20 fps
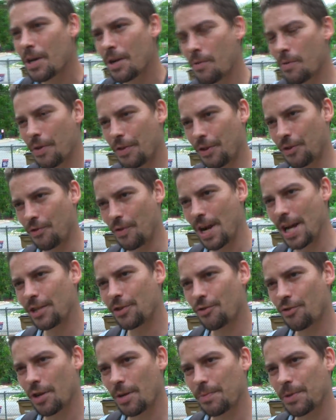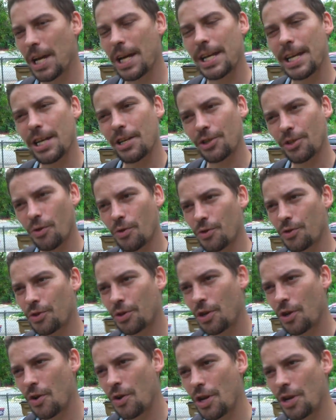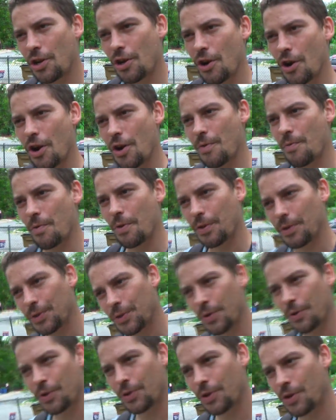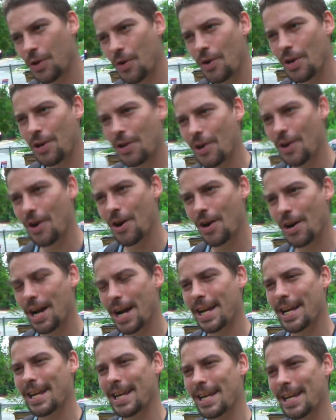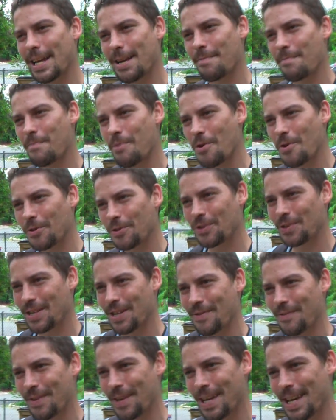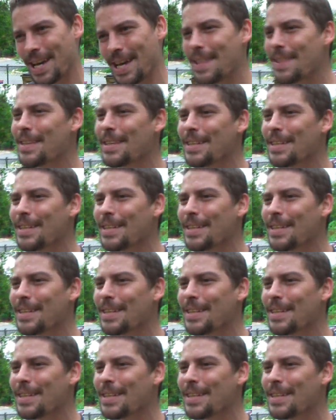And with the transcripts, I can get a Social Security card. And with the Social Security card, I can get a birth certificate.